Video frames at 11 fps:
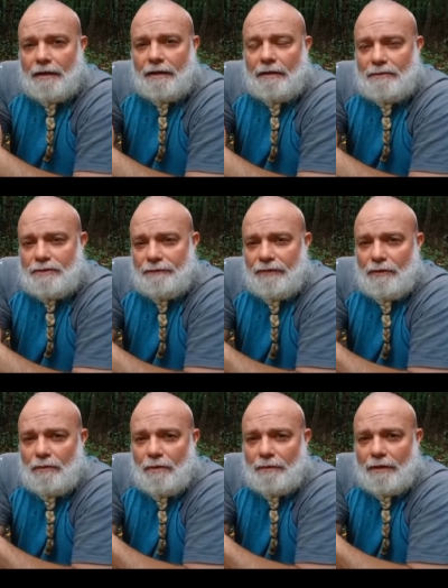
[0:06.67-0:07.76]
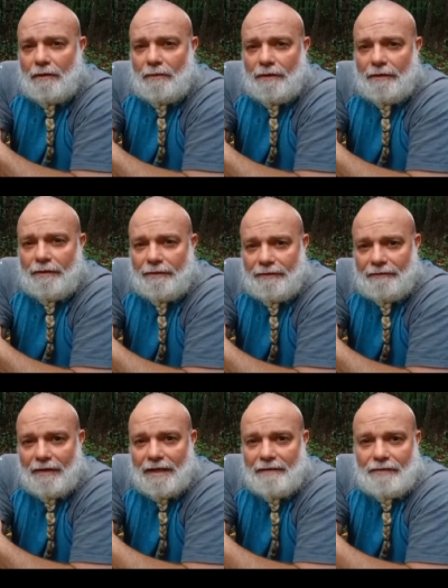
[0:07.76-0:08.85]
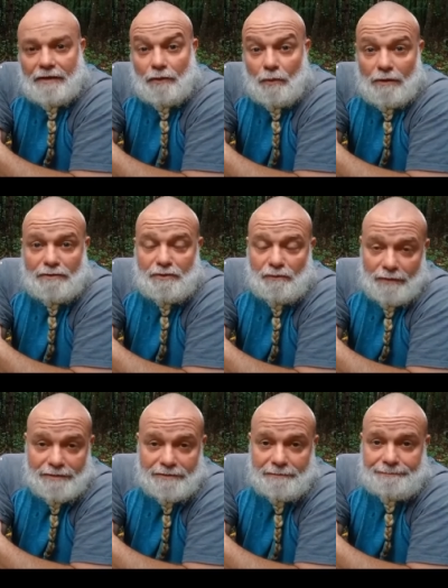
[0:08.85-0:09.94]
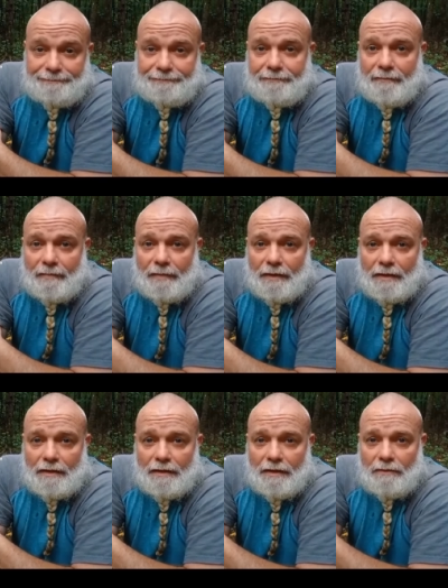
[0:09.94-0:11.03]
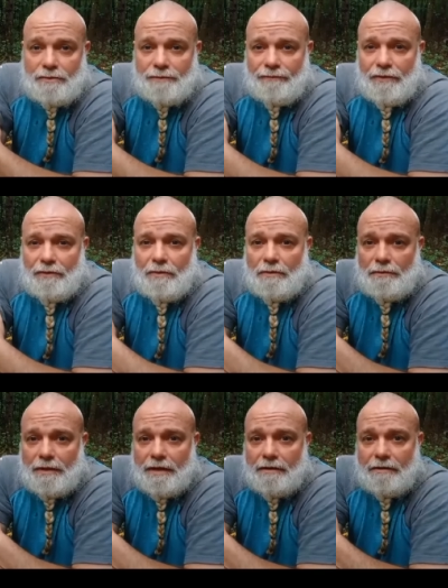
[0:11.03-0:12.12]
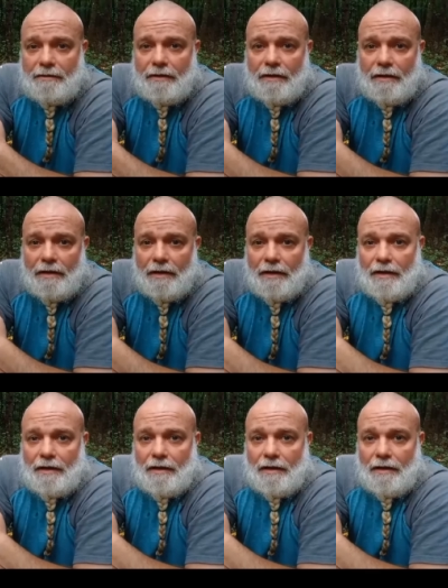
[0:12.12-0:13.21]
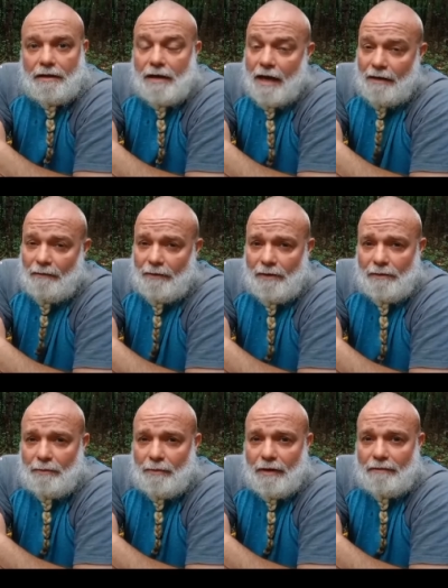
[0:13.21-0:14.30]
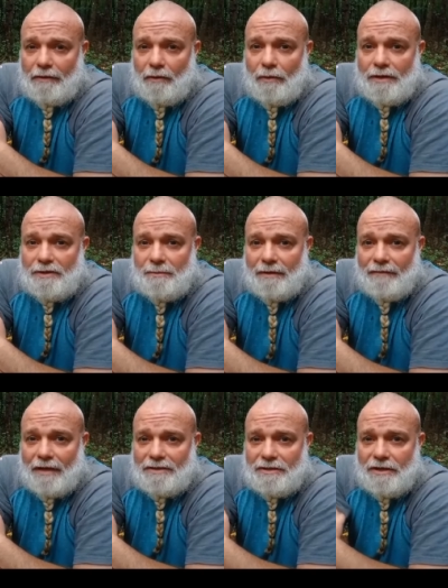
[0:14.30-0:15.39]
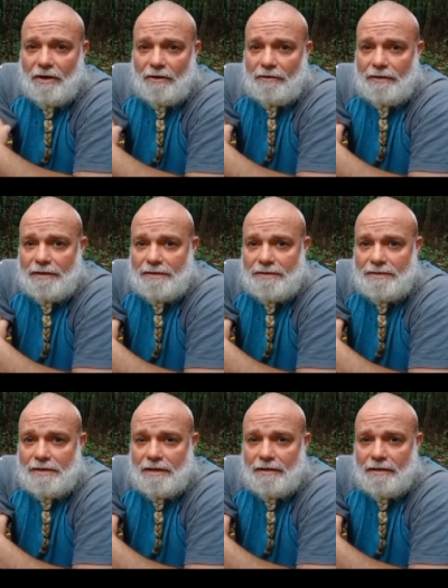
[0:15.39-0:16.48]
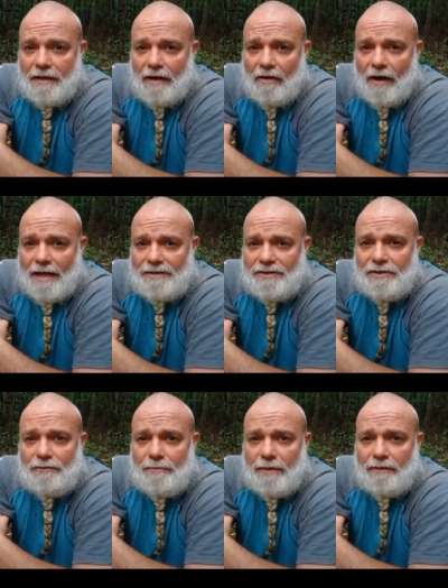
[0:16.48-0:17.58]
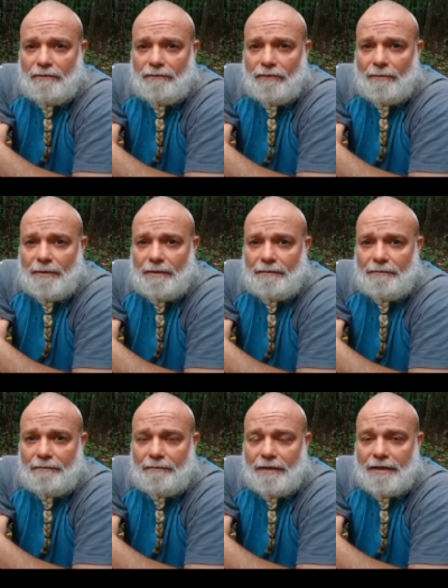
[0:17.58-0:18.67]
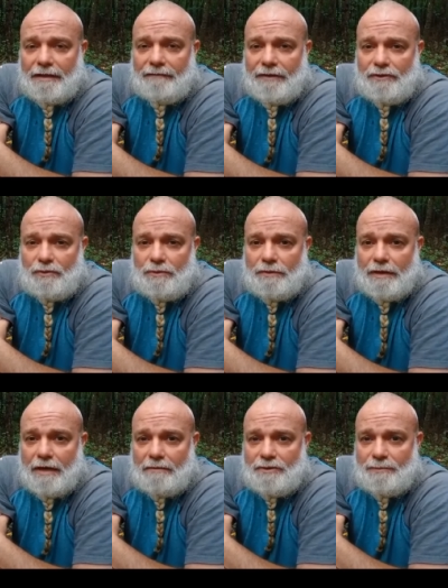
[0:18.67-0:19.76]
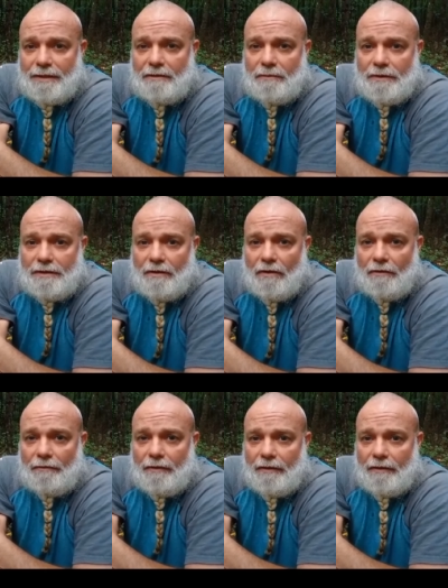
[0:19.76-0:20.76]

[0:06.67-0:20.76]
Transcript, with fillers: There was a few on there. I want to see if I can give you a little words of wisdom. There was a few on there, not only on the prayer request, but I've actually heard this uh, at our last new moon from a individual that I was speaking with at our